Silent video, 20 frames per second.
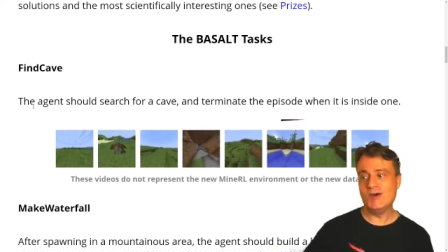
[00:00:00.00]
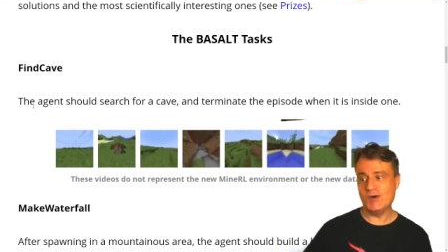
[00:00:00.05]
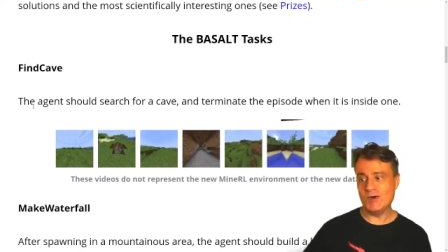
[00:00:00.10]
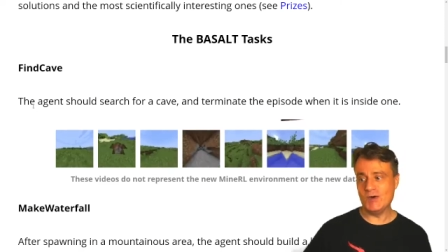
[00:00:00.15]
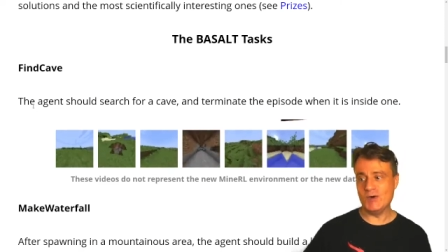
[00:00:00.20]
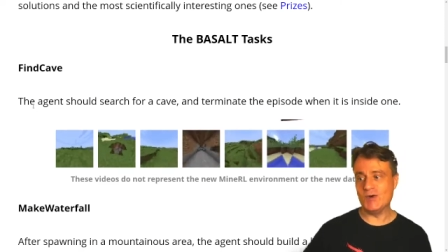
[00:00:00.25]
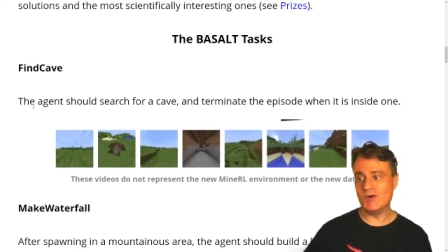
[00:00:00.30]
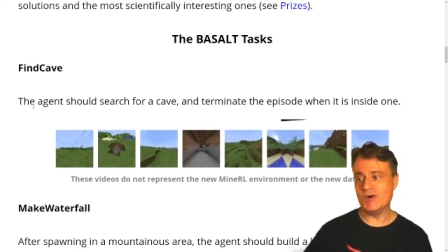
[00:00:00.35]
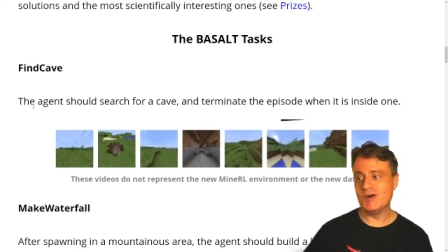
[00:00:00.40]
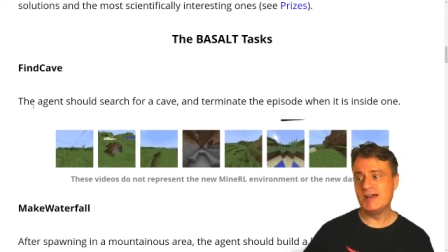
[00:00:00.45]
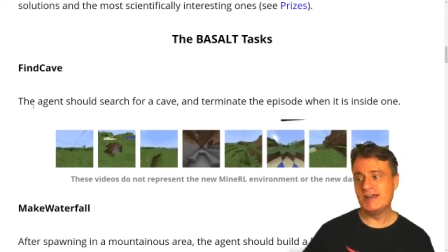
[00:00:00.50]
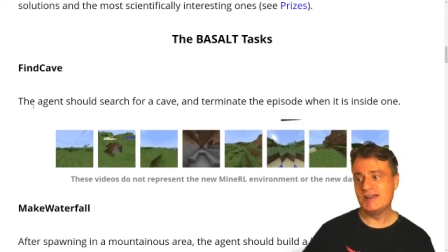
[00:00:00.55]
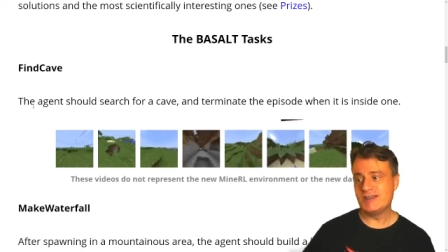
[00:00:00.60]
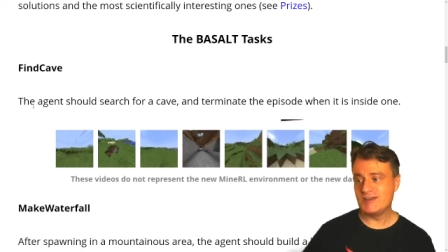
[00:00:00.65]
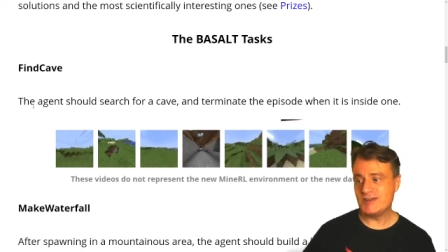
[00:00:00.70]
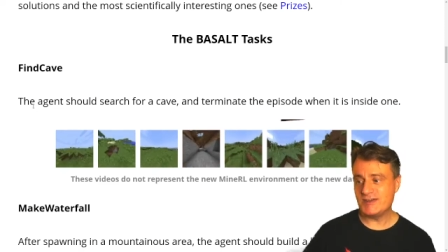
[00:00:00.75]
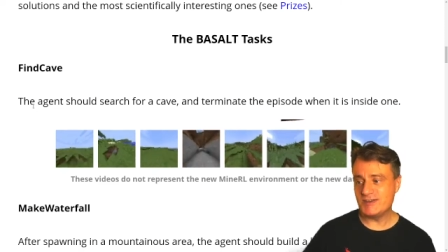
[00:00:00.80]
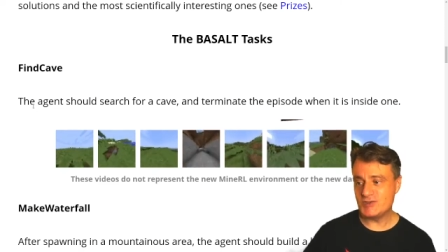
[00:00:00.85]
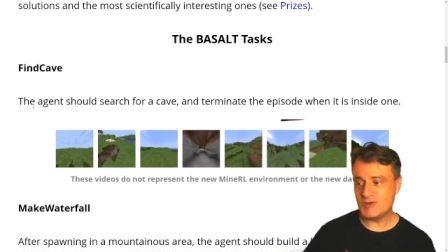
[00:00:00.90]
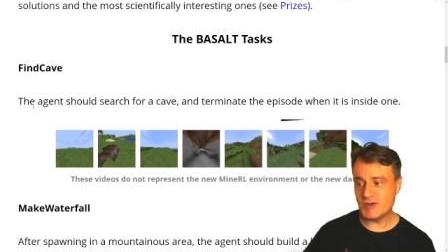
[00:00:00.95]
or
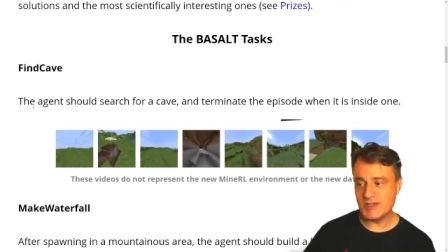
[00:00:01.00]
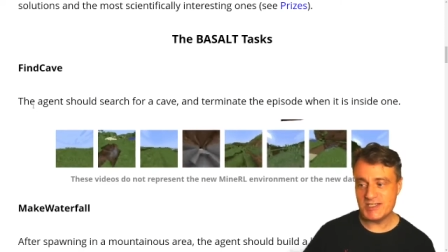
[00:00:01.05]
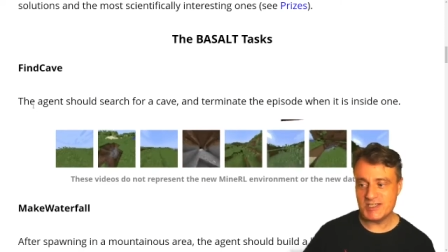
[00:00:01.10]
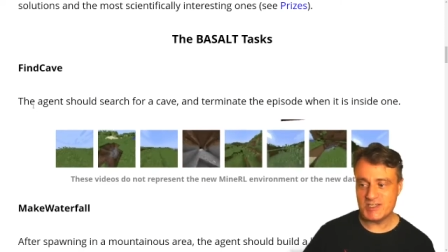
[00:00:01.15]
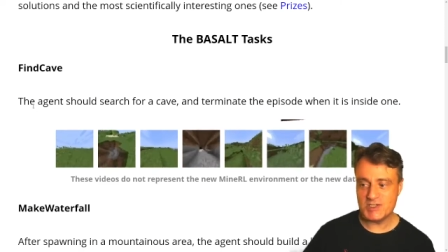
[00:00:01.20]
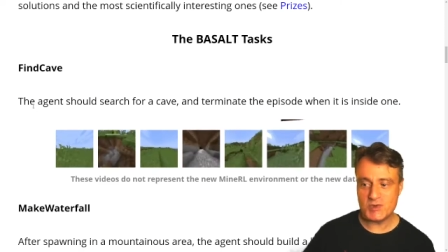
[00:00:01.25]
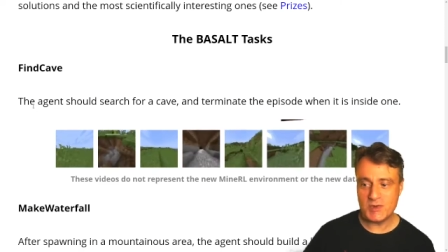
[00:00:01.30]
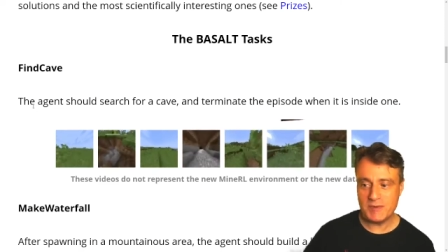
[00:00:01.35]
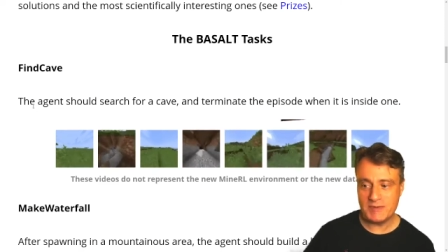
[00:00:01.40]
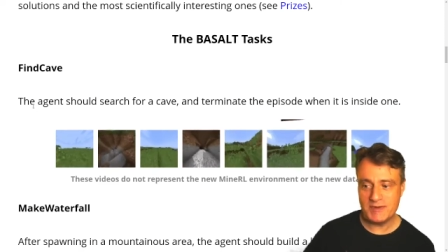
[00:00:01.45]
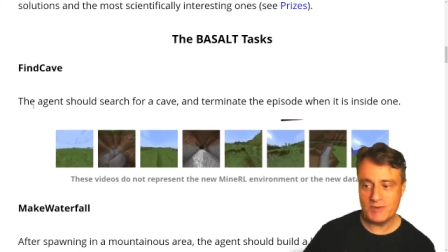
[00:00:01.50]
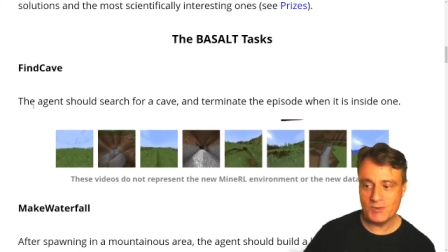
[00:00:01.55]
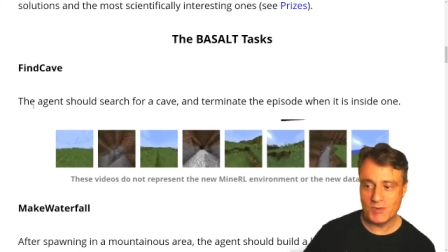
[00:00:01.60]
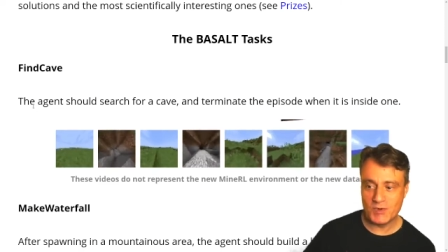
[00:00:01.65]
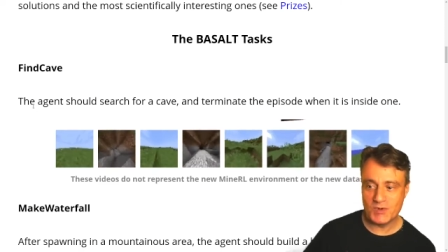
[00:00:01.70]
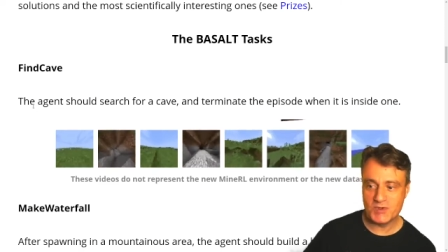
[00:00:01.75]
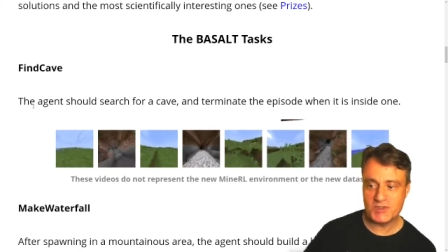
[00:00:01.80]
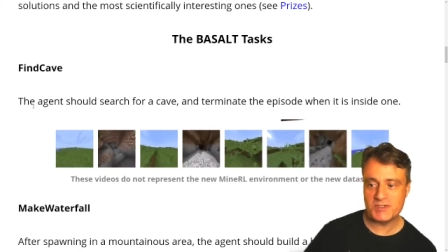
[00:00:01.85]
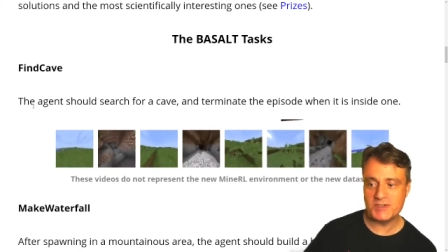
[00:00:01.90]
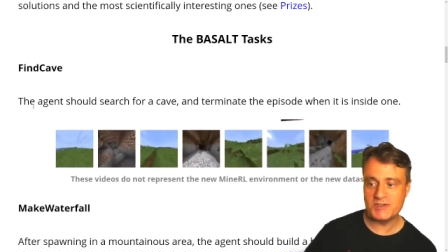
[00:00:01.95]
trying to swim in
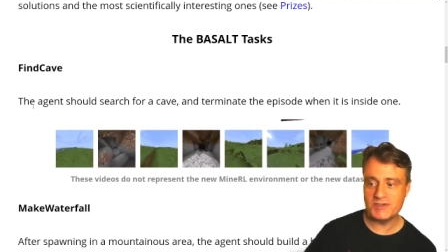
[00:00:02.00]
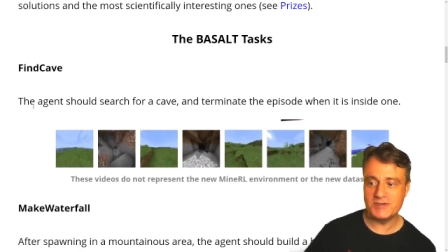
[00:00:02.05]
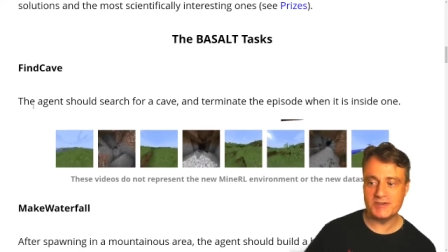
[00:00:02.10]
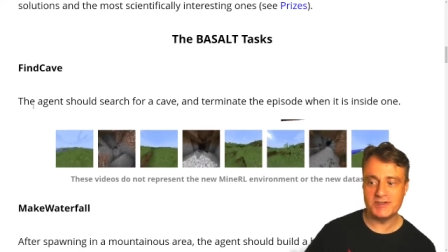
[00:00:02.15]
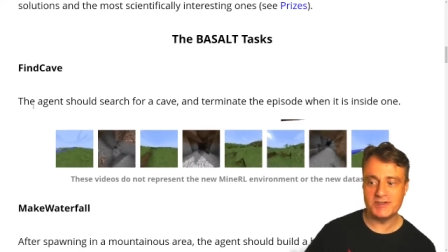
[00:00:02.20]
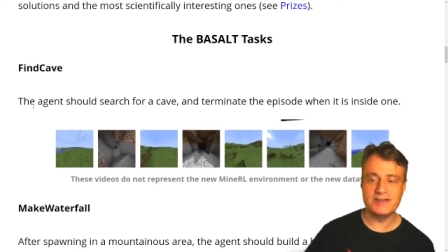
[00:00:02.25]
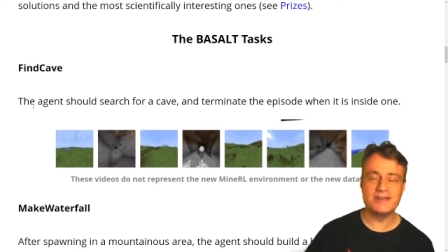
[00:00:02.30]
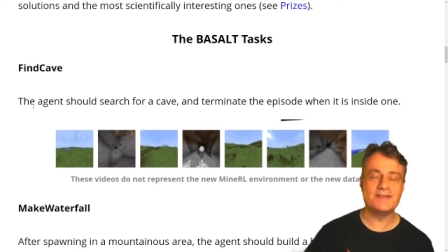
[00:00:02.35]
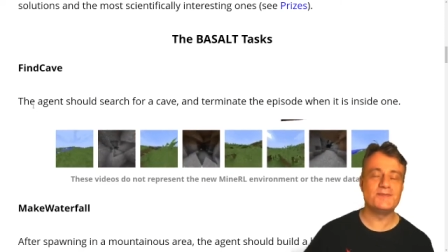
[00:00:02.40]
water.